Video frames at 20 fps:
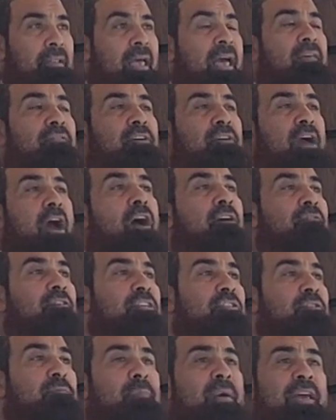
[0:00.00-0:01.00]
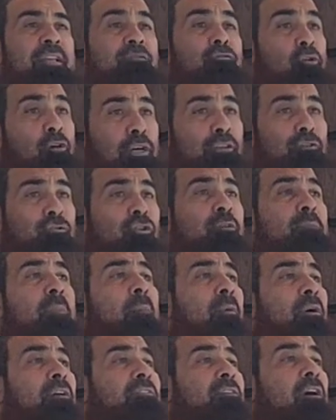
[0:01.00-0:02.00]
And the Irishman talking to him
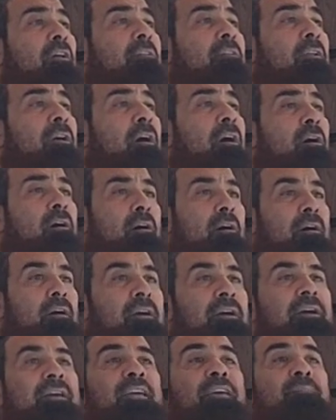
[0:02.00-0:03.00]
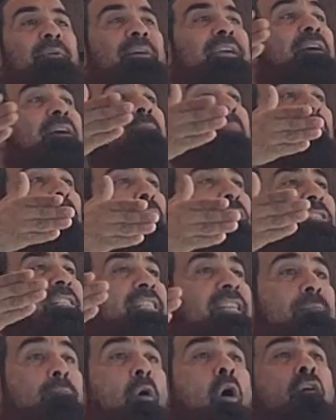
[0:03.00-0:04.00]
about Allah, he became a
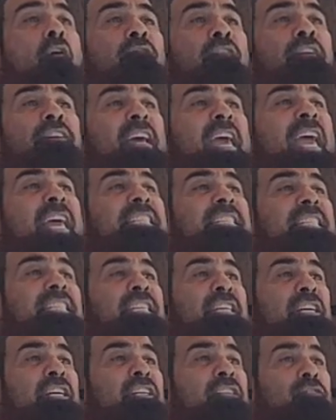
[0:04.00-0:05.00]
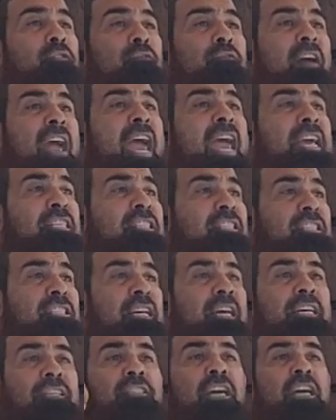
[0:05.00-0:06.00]
Muslim, over 80 years of age,
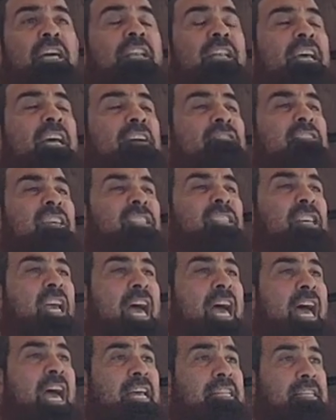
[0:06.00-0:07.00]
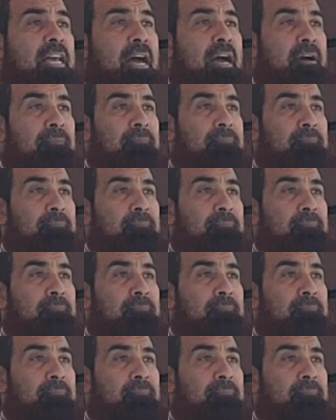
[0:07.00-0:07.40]
declared the Shahada.